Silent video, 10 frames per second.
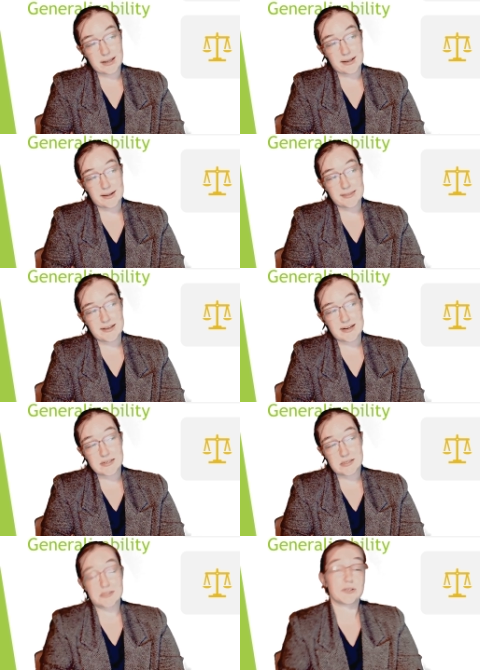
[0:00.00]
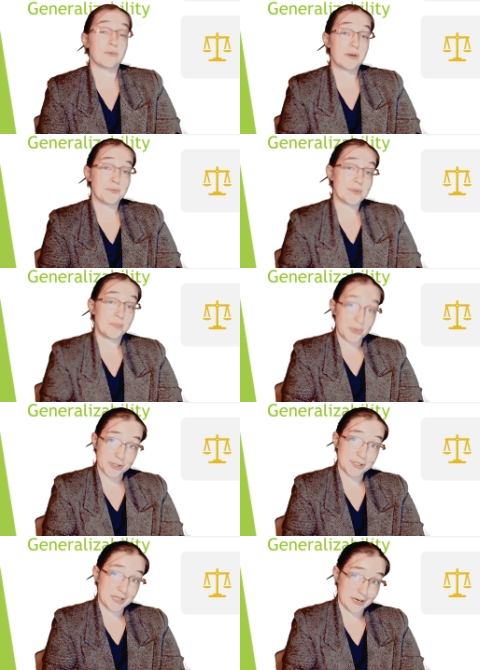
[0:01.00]
and that I disagreed with the
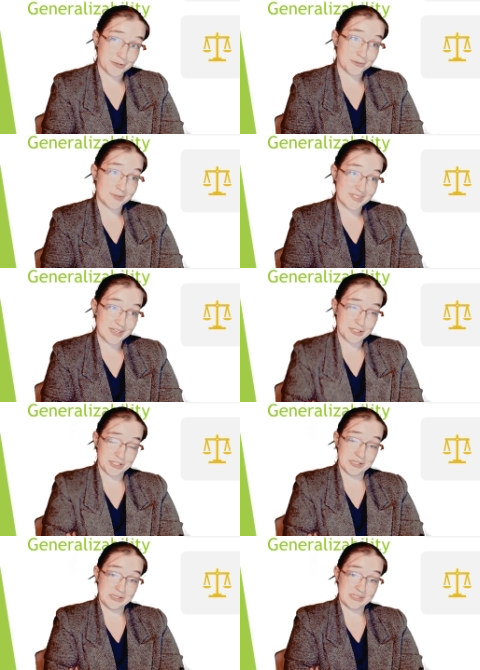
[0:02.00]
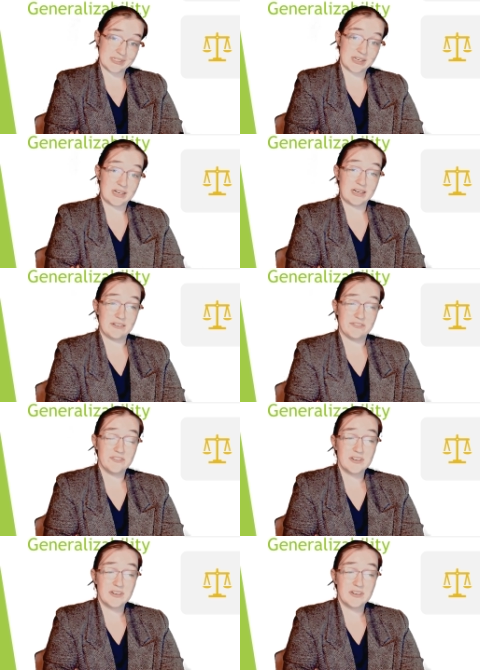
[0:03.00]
book's characterizations of